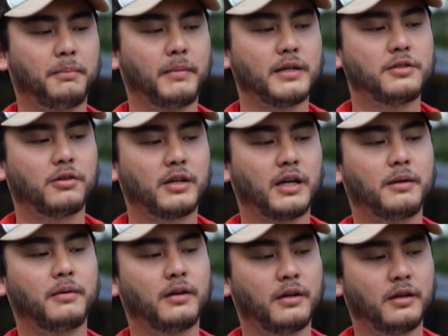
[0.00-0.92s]
masukkan
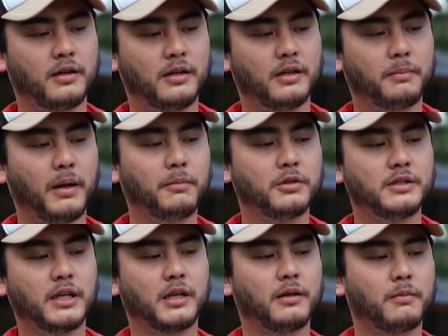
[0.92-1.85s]
the bamboo
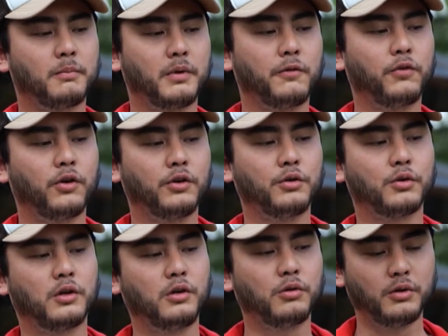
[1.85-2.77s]
stick before
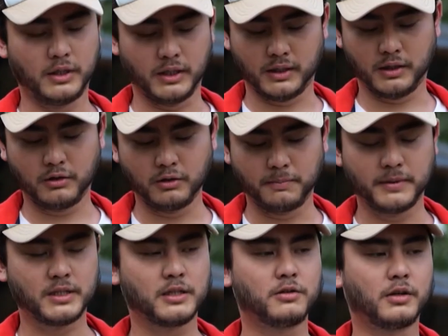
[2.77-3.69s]
you glue the two
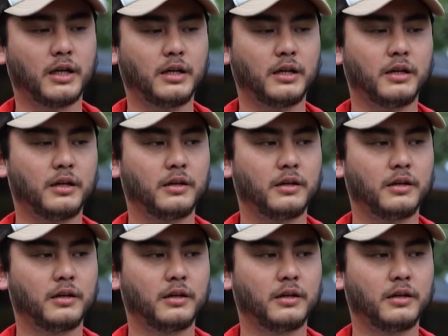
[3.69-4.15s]
pieces together?